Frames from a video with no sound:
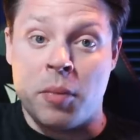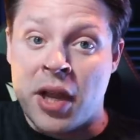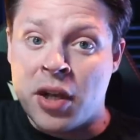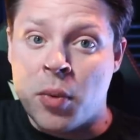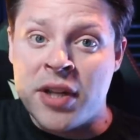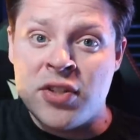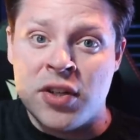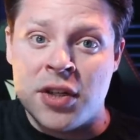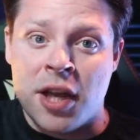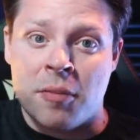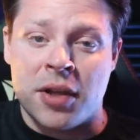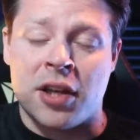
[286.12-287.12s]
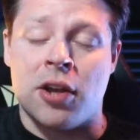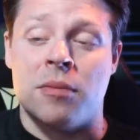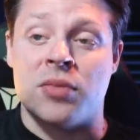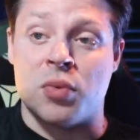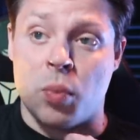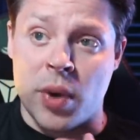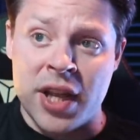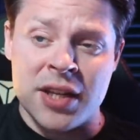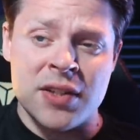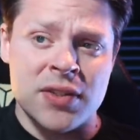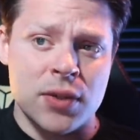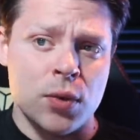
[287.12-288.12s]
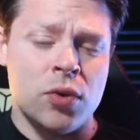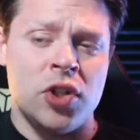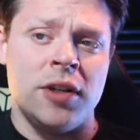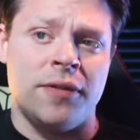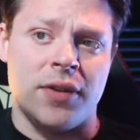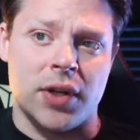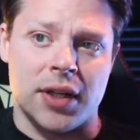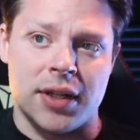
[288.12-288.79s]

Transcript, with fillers: But my question now becomes, where does Lucci fit